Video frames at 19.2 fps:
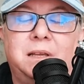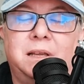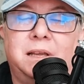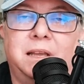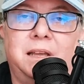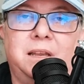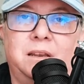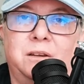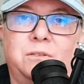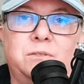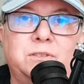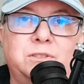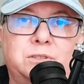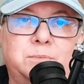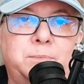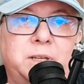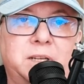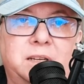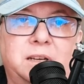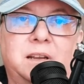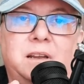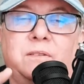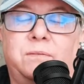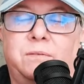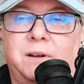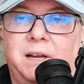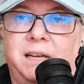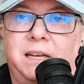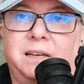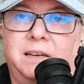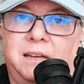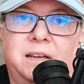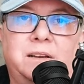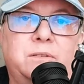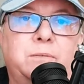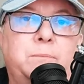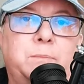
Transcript: and it was big enough, wide enough,